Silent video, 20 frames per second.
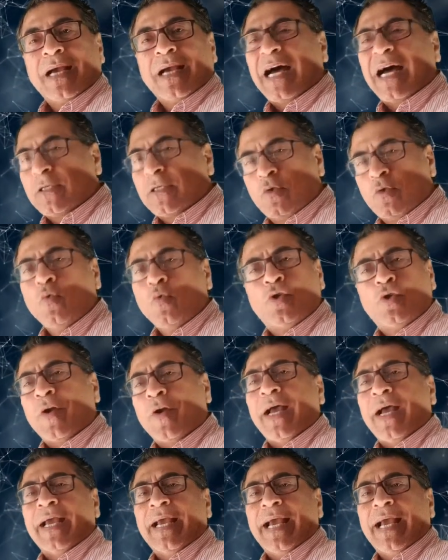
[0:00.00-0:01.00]
are too
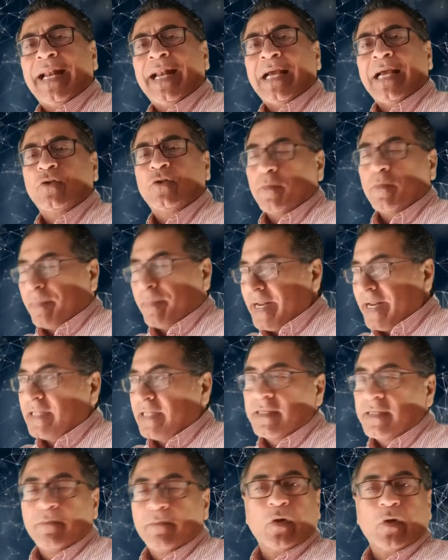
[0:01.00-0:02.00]
dry and I should
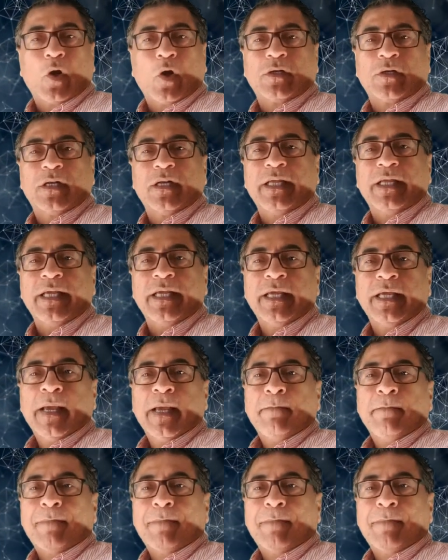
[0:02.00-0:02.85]
break the monotony